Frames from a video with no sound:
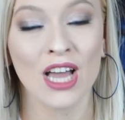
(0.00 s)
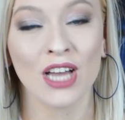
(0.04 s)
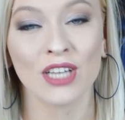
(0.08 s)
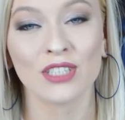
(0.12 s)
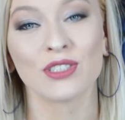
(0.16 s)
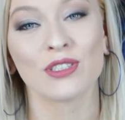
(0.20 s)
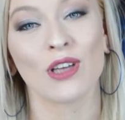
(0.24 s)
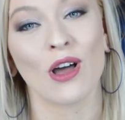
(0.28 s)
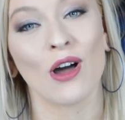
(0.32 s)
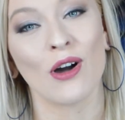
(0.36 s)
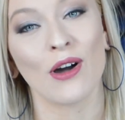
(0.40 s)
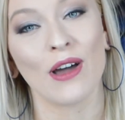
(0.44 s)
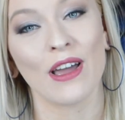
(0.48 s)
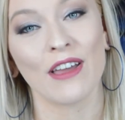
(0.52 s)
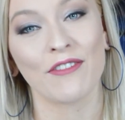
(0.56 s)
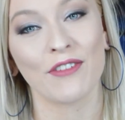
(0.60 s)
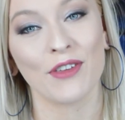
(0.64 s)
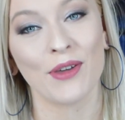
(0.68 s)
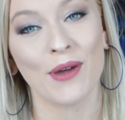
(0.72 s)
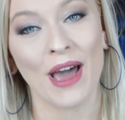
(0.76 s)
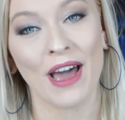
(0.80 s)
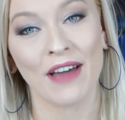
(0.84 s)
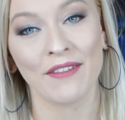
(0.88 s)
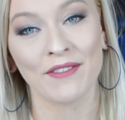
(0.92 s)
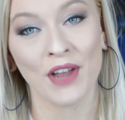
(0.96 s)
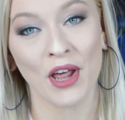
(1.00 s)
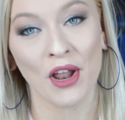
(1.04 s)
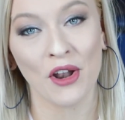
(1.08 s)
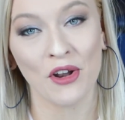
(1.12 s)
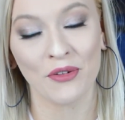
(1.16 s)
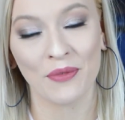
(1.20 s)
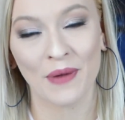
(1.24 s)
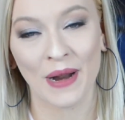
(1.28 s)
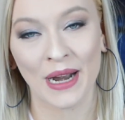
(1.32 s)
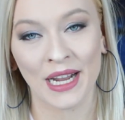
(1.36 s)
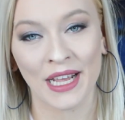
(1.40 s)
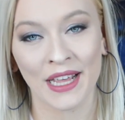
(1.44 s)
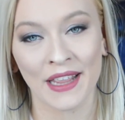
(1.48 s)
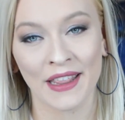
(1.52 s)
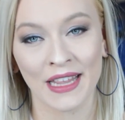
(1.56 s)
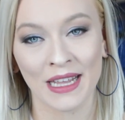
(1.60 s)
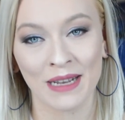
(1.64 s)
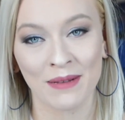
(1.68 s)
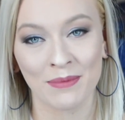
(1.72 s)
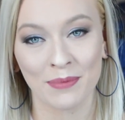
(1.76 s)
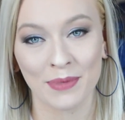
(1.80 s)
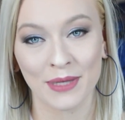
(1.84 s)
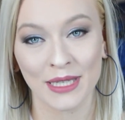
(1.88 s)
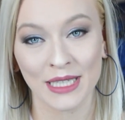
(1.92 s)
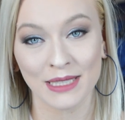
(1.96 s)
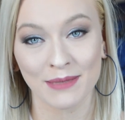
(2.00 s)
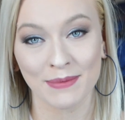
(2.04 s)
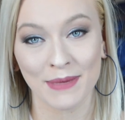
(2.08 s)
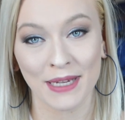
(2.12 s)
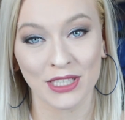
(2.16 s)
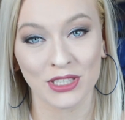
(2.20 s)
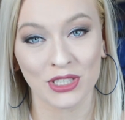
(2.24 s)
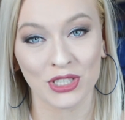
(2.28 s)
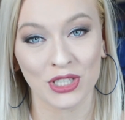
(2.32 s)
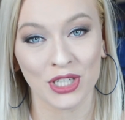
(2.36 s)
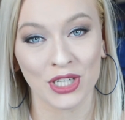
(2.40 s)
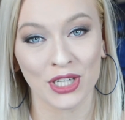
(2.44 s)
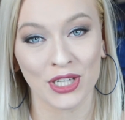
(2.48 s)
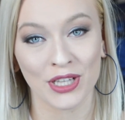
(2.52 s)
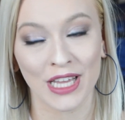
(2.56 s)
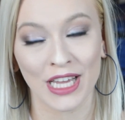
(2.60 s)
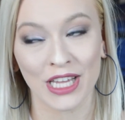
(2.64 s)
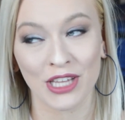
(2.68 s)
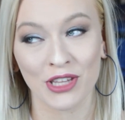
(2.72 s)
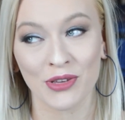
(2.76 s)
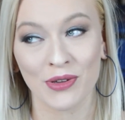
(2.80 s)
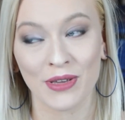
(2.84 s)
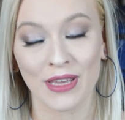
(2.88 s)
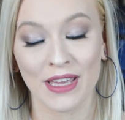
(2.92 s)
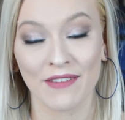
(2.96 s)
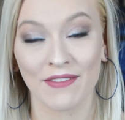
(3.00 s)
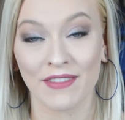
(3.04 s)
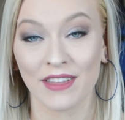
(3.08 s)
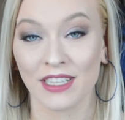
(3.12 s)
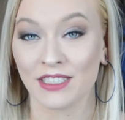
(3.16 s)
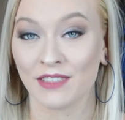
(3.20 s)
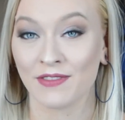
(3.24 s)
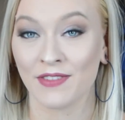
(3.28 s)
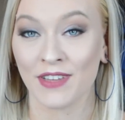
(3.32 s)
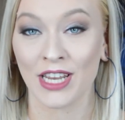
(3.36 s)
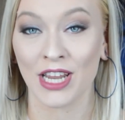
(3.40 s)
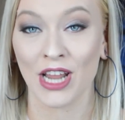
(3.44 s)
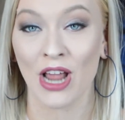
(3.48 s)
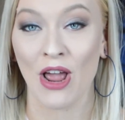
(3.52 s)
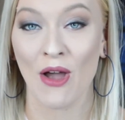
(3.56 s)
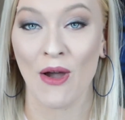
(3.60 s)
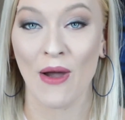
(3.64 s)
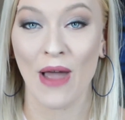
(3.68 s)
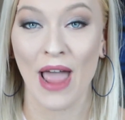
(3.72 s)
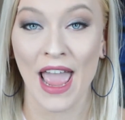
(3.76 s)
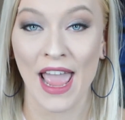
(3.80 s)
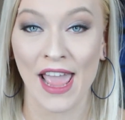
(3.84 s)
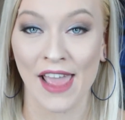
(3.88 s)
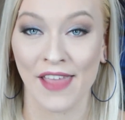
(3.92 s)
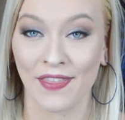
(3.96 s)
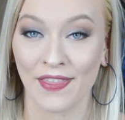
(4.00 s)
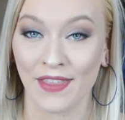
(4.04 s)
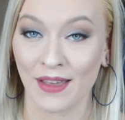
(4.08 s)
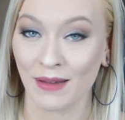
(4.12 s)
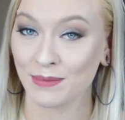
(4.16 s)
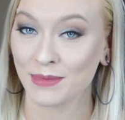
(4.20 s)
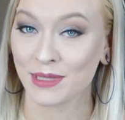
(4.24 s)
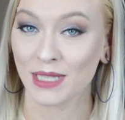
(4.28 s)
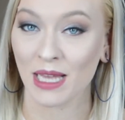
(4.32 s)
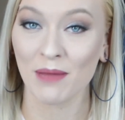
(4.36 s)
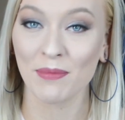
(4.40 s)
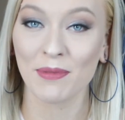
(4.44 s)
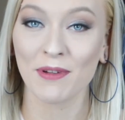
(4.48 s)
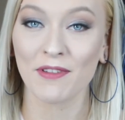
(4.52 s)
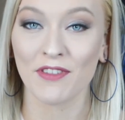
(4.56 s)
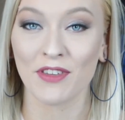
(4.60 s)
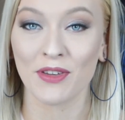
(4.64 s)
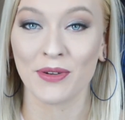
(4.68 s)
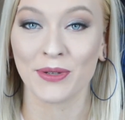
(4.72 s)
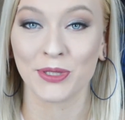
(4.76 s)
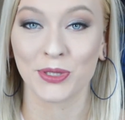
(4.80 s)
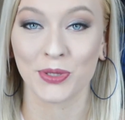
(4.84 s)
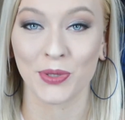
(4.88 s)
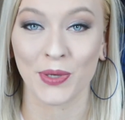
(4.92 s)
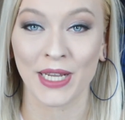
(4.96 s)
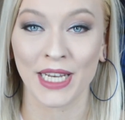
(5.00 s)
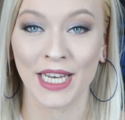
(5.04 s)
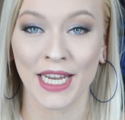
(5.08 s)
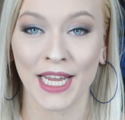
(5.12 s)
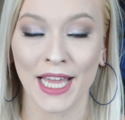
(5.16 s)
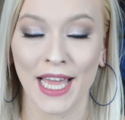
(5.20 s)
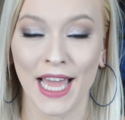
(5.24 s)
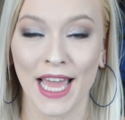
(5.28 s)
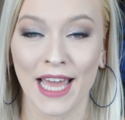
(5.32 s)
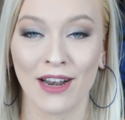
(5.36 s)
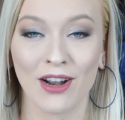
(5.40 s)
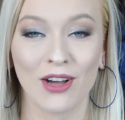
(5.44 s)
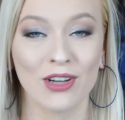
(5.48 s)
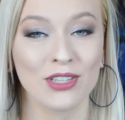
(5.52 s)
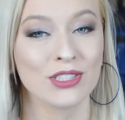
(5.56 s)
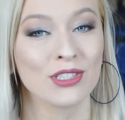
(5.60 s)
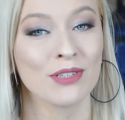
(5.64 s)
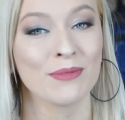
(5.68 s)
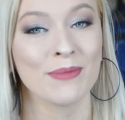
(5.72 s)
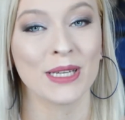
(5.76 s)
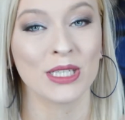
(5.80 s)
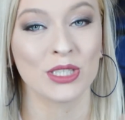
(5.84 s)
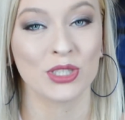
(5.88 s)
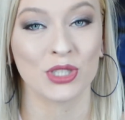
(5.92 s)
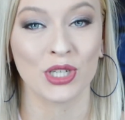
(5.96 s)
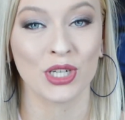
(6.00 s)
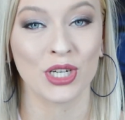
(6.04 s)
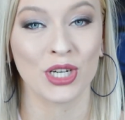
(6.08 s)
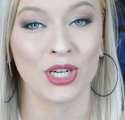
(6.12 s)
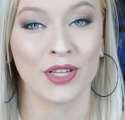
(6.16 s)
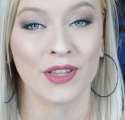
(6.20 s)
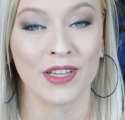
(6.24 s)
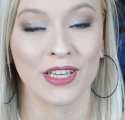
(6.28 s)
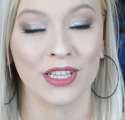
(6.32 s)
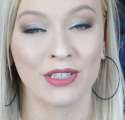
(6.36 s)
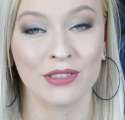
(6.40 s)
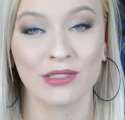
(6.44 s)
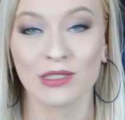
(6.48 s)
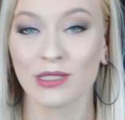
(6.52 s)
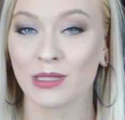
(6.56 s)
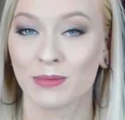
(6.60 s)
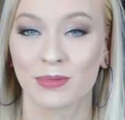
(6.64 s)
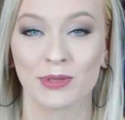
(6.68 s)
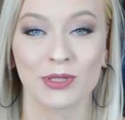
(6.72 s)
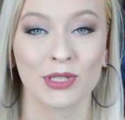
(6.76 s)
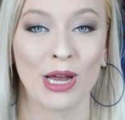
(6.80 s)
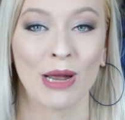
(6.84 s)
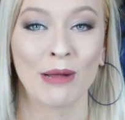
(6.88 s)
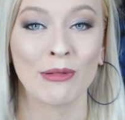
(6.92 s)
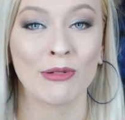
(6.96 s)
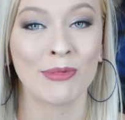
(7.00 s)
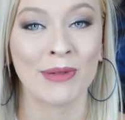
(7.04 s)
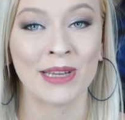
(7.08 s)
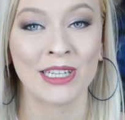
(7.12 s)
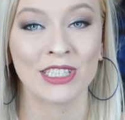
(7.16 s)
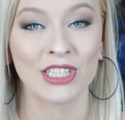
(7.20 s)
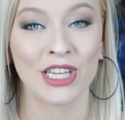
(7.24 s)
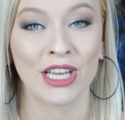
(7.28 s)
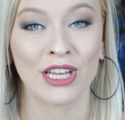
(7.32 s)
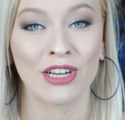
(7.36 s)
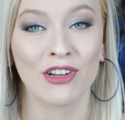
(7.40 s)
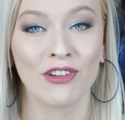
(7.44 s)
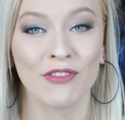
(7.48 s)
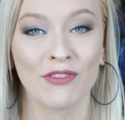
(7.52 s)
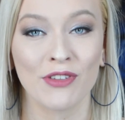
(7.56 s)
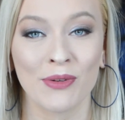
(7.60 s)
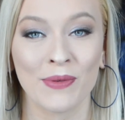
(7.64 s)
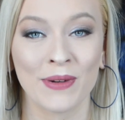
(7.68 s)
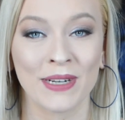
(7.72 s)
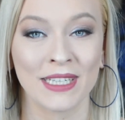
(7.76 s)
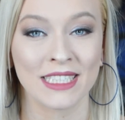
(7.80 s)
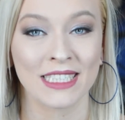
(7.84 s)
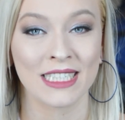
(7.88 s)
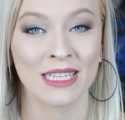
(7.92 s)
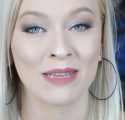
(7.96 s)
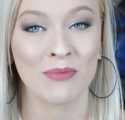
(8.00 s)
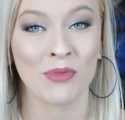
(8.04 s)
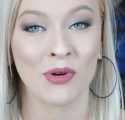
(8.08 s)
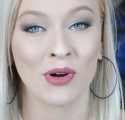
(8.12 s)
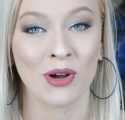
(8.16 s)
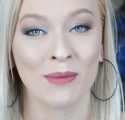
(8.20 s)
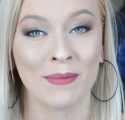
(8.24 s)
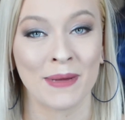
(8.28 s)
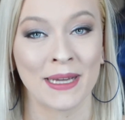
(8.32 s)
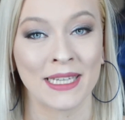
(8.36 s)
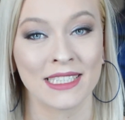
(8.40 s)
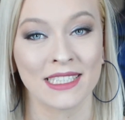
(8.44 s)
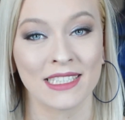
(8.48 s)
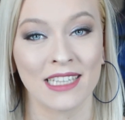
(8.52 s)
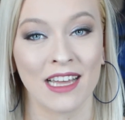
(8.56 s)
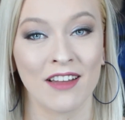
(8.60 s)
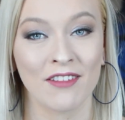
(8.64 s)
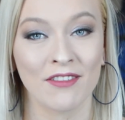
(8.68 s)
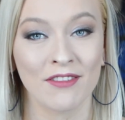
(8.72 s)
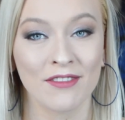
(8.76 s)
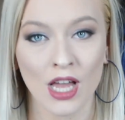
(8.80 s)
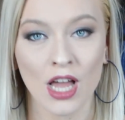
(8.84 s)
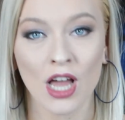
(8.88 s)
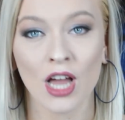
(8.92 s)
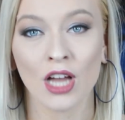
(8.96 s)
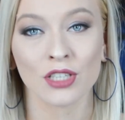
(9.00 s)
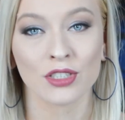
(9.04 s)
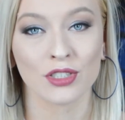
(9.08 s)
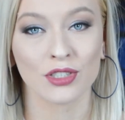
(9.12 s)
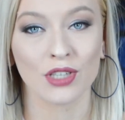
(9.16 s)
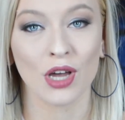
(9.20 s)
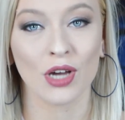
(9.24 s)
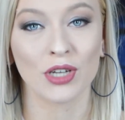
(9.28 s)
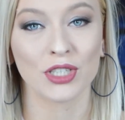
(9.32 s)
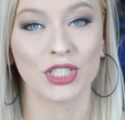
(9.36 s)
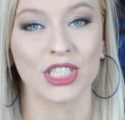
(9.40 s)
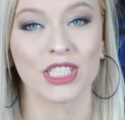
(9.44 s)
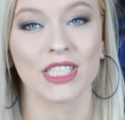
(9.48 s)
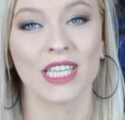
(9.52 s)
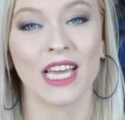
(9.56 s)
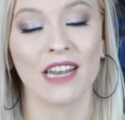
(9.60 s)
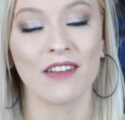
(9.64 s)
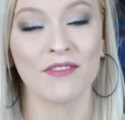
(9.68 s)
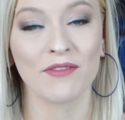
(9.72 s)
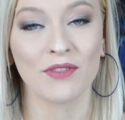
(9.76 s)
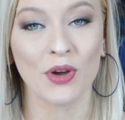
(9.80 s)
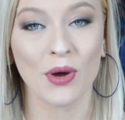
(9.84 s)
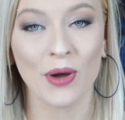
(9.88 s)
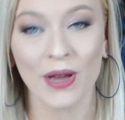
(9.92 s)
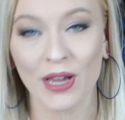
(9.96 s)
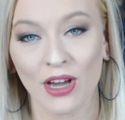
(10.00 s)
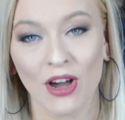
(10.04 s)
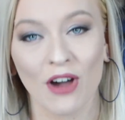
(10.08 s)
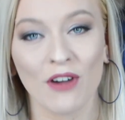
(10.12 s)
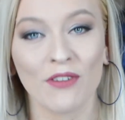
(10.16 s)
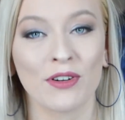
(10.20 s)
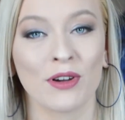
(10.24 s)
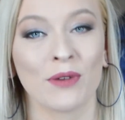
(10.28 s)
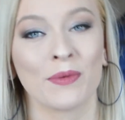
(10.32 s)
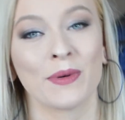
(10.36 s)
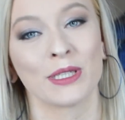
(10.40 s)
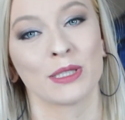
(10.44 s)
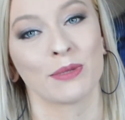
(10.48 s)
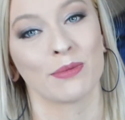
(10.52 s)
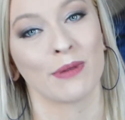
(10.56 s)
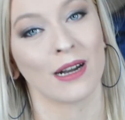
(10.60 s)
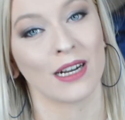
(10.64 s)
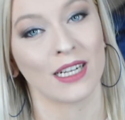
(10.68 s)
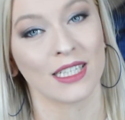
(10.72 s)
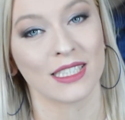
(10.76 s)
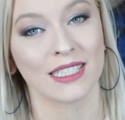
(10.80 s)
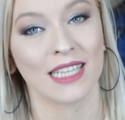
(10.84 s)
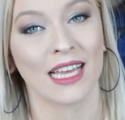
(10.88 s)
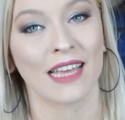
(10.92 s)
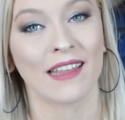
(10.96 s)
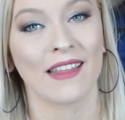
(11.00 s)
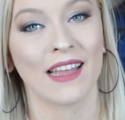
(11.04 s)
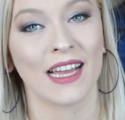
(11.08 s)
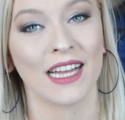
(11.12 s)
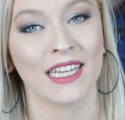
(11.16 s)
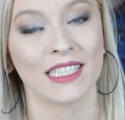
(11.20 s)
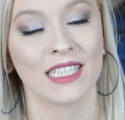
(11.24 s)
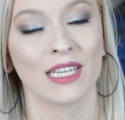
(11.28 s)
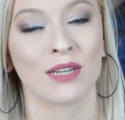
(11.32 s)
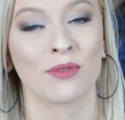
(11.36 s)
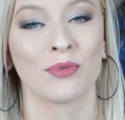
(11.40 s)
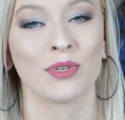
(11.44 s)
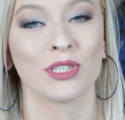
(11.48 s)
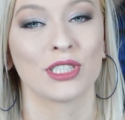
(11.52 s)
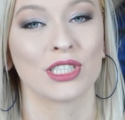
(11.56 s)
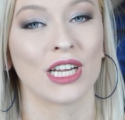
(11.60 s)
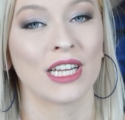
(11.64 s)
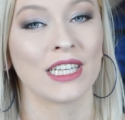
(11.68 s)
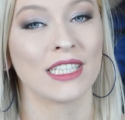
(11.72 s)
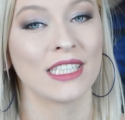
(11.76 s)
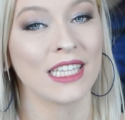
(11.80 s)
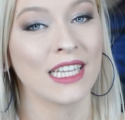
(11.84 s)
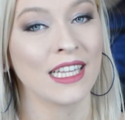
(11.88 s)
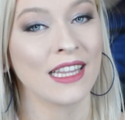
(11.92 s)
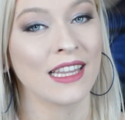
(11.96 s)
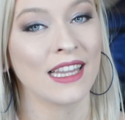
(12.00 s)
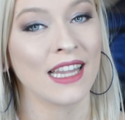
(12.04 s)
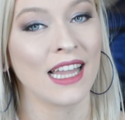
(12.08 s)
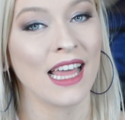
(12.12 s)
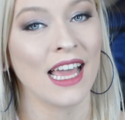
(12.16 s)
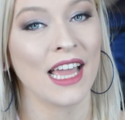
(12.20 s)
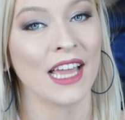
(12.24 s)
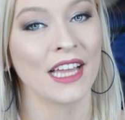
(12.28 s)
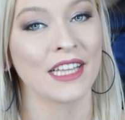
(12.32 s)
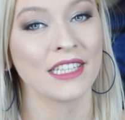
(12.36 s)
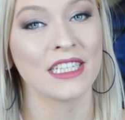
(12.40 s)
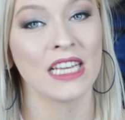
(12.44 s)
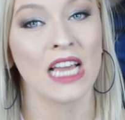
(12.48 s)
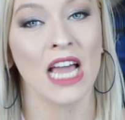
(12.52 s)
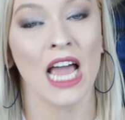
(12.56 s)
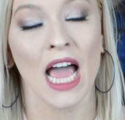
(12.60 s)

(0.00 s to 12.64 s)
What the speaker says: So if you have not already, then please make sure that you give this video a thumbs up if you enjoyed it, and also make sure that you subscribe to my channel if you want to see more of my stuff. So just kind of going over which products I liked and which I didn't like.